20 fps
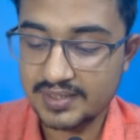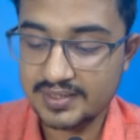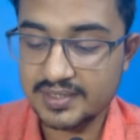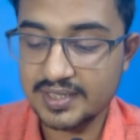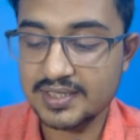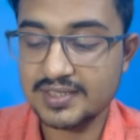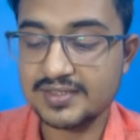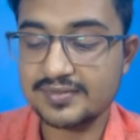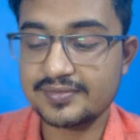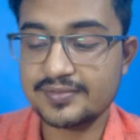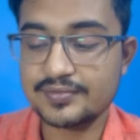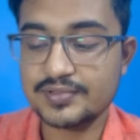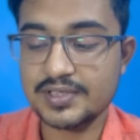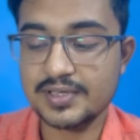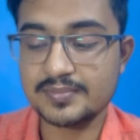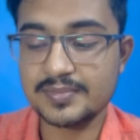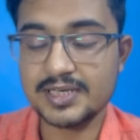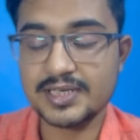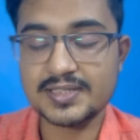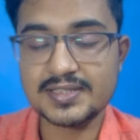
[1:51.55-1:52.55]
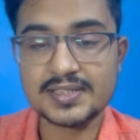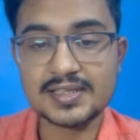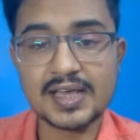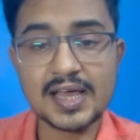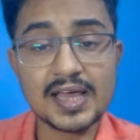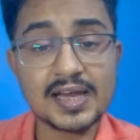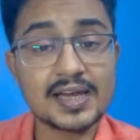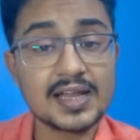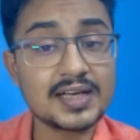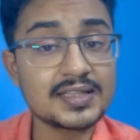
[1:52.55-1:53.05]
transfusion medicine
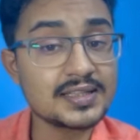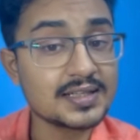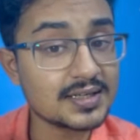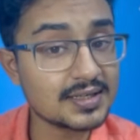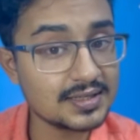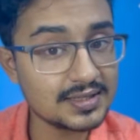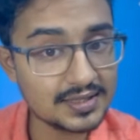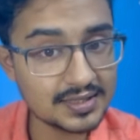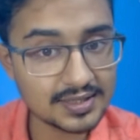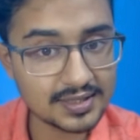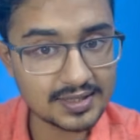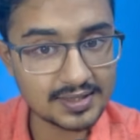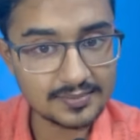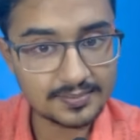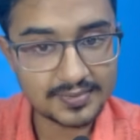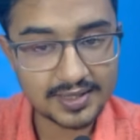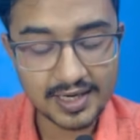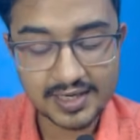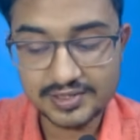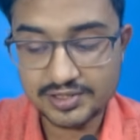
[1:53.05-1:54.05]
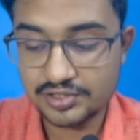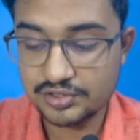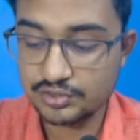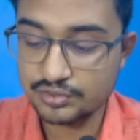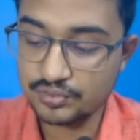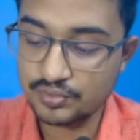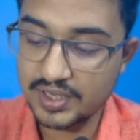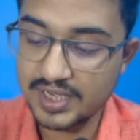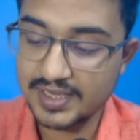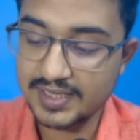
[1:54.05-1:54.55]
another clinical branch
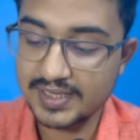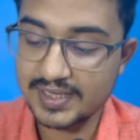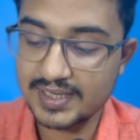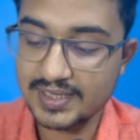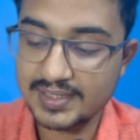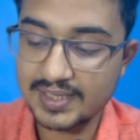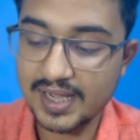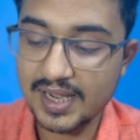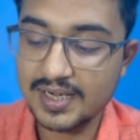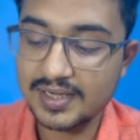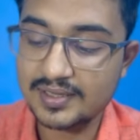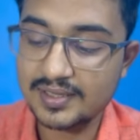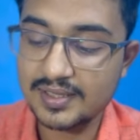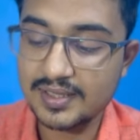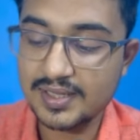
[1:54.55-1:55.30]
you can get at